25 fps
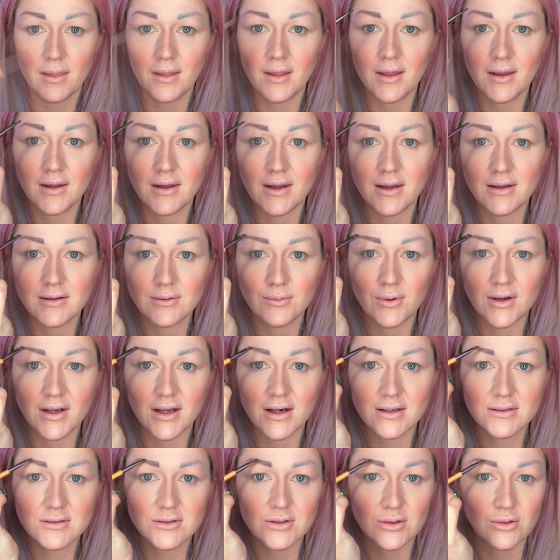And then when
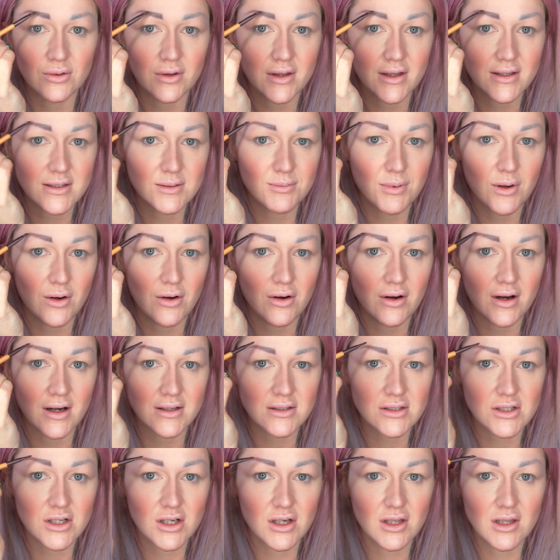I do this part, I
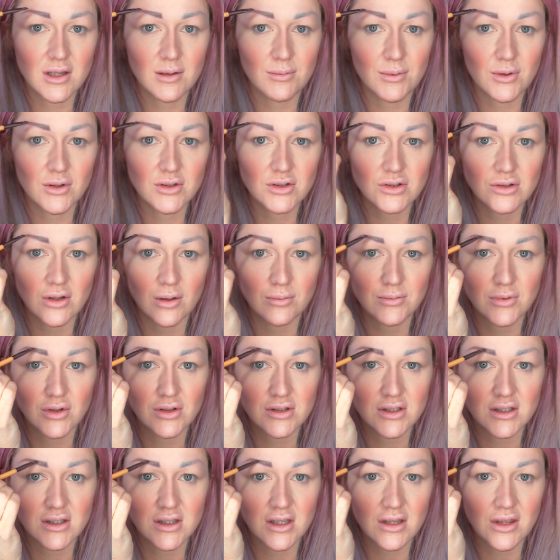turn the brush, so I'm
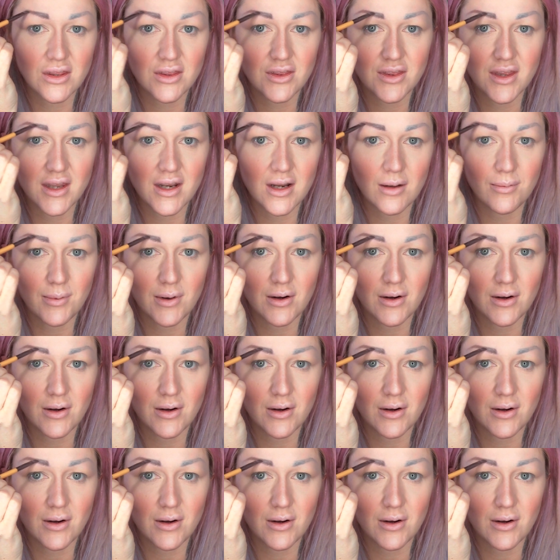using the thinner